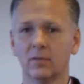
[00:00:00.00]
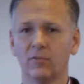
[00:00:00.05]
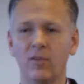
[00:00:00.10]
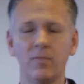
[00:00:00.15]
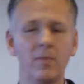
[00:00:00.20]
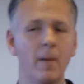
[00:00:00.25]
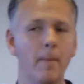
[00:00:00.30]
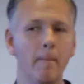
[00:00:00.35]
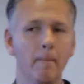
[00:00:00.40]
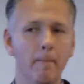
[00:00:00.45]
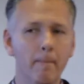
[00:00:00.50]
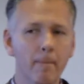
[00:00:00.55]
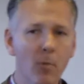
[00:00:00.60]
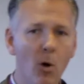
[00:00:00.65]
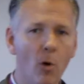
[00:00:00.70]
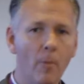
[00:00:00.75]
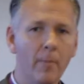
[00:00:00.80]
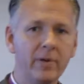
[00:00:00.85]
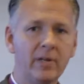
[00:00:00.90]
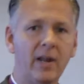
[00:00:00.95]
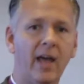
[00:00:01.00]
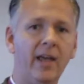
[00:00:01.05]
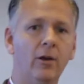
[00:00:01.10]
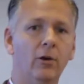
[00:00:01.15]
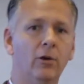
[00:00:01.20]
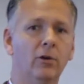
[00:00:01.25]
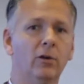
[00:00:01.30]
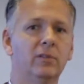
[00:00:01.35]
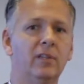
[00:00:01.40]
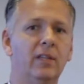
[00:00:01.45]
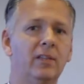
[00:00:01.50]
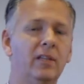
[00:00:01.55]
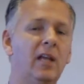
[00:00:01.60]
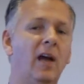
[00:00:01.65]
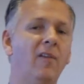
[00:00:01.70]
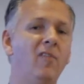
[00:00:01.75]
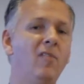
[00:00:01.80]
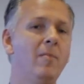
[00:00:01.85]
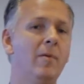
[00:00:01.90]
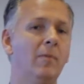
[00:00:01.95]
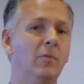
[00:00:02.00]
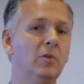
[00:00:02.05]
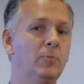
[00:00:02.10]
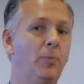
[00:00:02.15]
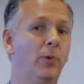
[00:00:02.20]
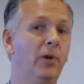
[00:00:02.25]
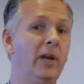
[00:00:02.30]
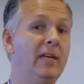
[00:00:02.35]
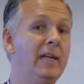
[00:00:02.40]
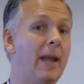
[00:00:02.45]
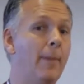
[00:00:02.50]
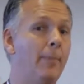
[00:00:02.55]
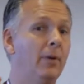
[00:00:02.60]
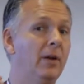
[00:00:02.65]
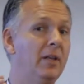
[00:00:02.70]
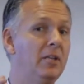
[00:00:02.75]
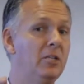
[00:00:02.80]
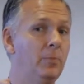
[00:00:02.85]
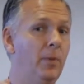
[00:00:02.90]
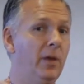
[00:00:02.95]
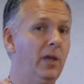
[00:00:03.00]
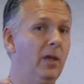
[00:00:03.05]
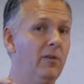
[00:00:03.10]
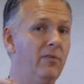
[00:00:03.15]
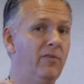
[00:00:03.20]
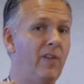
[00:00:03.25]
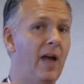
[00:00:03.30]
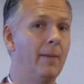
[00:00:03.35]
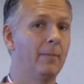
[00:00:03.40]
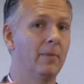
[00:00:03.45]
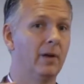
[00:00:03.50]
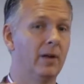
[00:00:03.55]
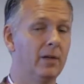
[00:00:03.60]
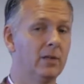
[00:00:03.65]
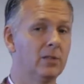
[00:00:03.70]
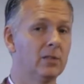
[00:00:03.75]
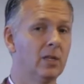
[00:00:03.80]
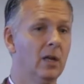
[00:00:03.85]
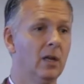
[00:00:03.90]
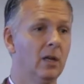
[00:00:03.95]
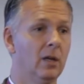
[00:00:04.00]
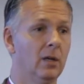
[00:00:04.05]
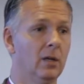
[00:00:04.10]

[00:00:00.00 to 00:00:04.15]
from the moment I heard that the government was putting Nepalese speaking families